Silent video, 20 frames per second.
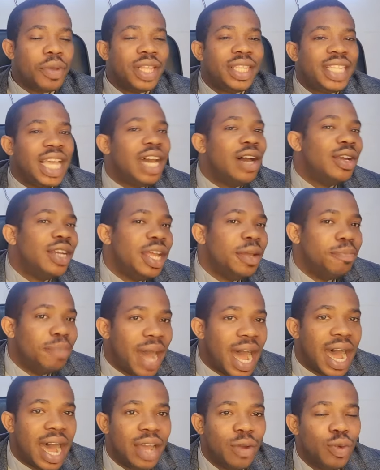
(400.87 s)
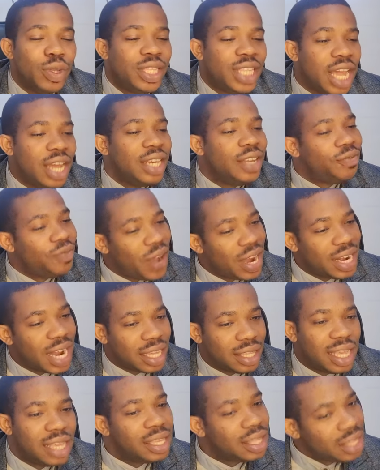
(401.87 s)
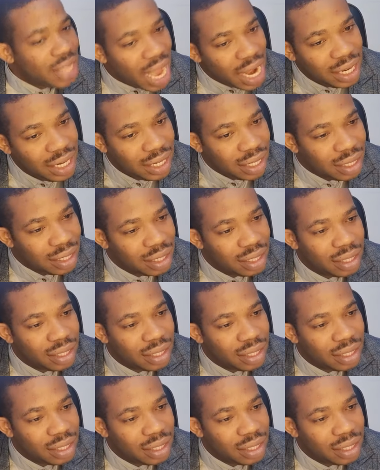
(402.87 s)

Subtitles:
will tell the man, will tell the father, say, study,